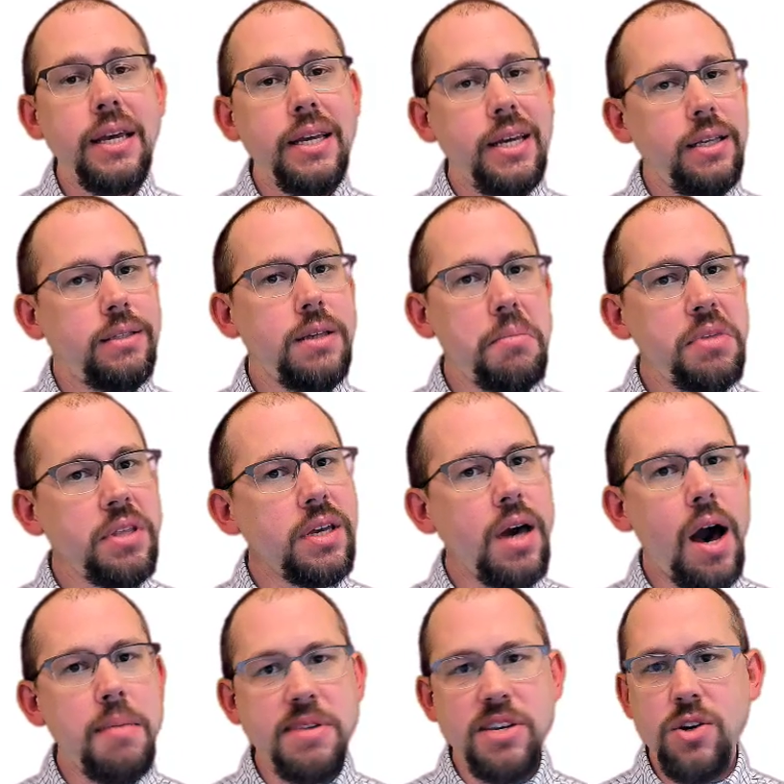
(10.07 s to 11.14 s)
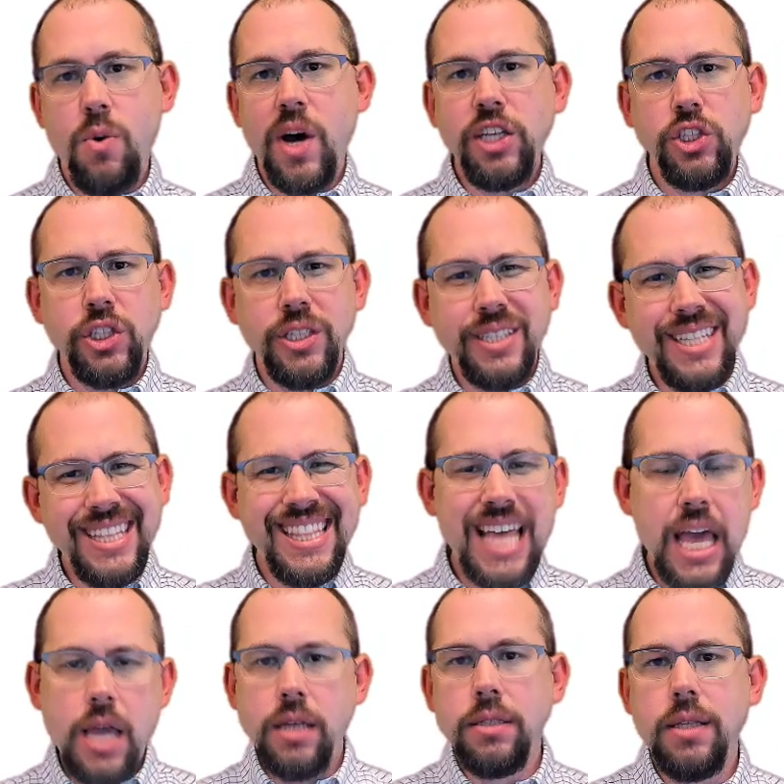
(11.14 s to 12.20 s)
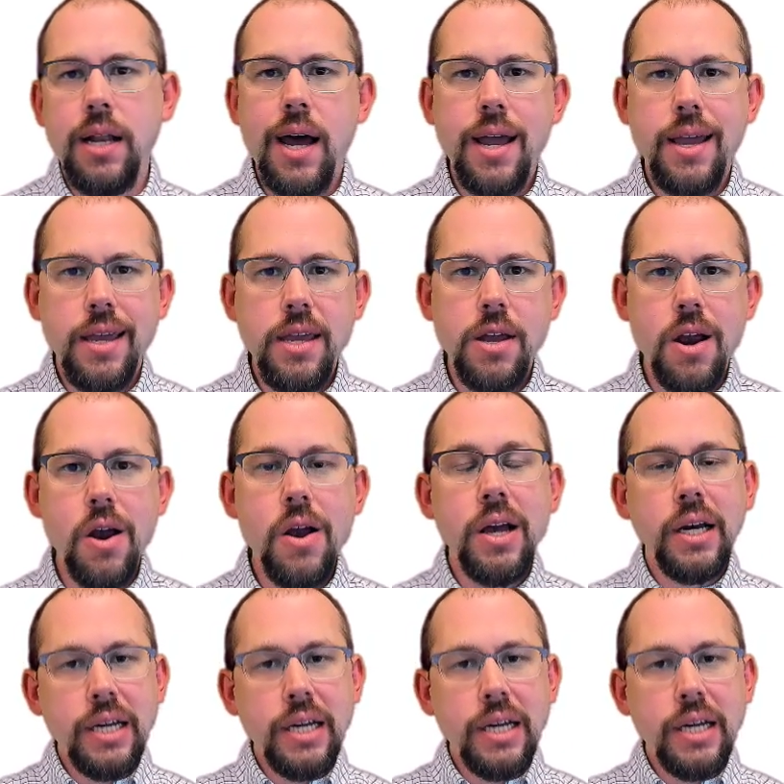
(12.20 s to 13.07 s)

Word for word: and some of the common questions and things that I hear